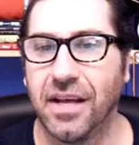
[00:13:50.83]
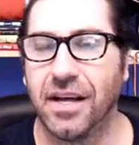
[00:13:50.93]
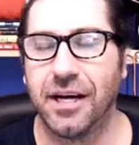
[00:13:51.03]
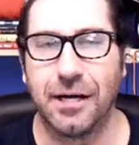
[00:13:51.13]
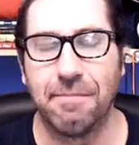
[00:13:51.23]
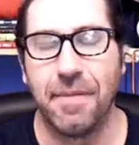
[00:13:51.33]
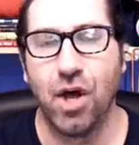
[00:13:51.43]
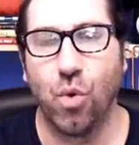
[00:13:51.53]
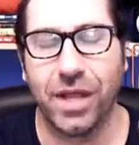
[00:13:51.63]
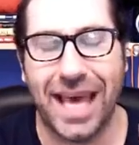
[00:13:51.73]

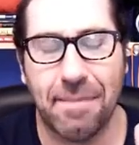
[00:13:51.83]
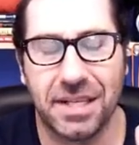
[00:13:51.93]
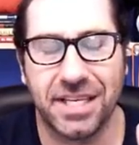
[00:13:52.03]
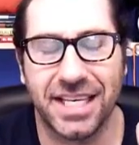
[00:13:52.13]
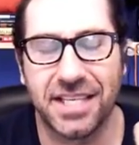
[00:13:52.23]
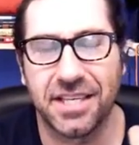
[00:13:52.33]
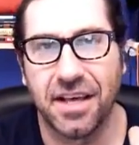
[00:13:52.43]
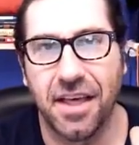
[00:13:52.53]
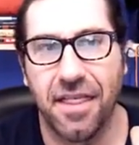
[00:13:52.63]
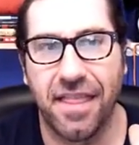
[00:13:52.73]
What happens is
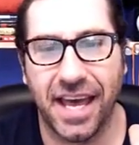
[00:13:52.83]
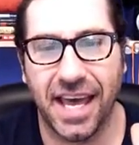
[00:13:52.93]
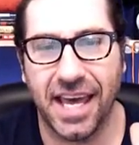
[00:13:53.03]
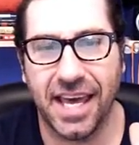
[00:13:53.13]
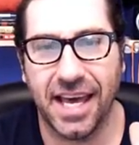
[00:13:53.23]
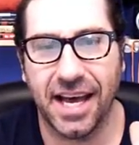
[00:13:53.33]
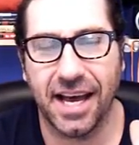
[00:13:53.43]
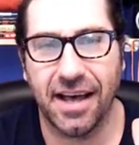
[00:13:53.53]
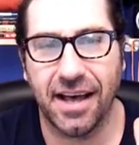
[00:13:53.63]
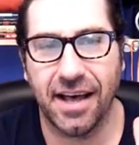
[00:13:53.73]
they
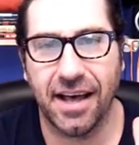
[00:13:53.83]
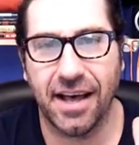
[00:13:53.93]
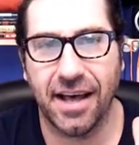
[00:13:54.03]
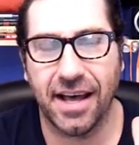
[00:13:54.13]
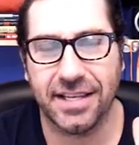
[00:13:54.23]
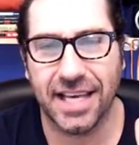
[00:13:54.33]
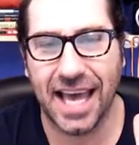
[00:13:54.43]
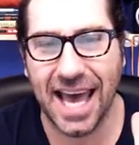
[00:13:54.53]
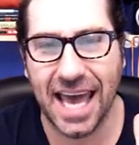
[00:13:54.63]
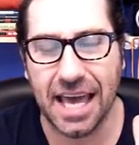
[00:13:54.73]
say,
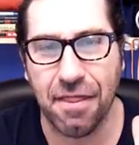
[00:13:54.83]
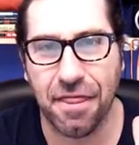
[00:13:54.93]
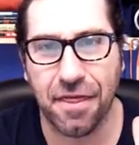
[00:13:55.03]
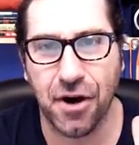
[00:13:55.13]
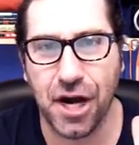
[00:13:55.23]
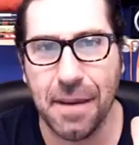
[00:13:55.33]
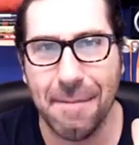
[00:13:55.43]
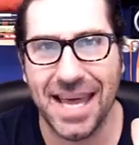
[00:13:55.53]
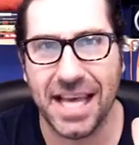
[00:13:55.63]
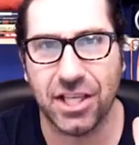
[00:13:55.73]
hey, in 30
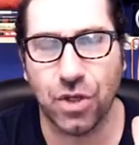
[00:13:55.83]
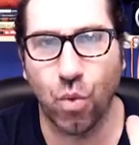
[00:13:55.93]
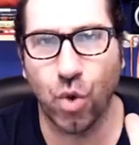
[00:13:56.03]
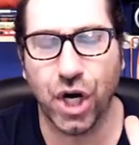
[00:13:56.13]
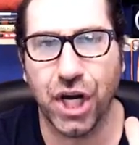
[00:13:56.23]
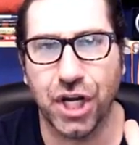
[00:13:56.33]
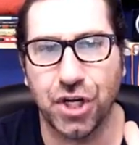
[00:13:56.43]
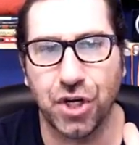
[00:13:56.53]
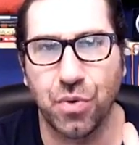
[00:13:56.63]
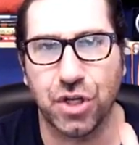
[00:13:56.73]
minutes, we're going to
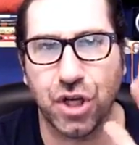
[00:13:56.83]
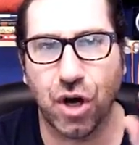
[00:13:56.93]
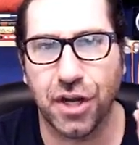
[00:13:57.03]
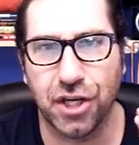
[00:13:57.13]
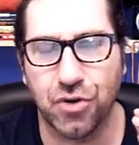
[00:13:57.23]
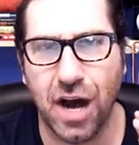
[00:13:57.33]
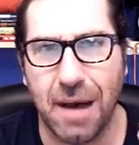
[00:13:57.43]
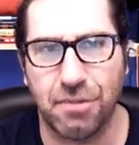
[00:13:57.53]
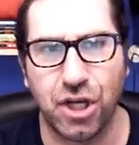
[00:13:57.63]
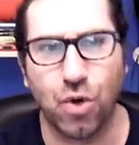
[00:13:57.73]
do what's called a
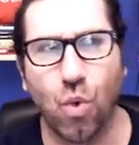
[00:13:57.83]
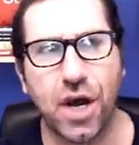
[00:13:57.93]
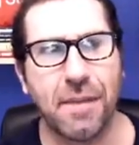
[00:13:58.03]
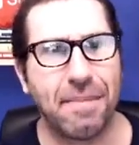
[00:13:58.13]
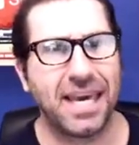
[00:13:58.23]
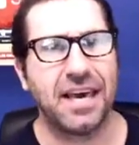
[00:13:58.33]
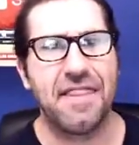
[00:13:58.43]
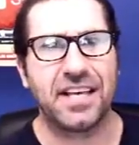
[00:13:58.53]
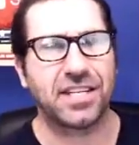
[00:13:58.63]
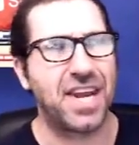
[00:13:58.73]
drop. Do you want to be
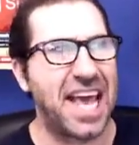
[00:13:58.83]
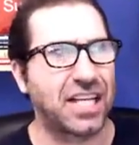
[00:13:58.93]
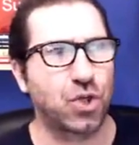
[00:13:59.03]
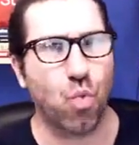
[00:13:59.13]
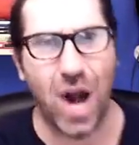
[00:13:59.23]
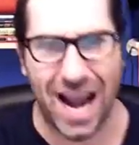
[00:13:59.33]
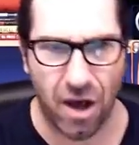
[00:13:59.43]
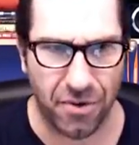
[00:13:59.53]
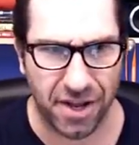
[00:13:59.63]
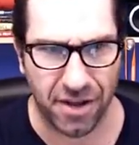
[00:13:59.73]
in this next round,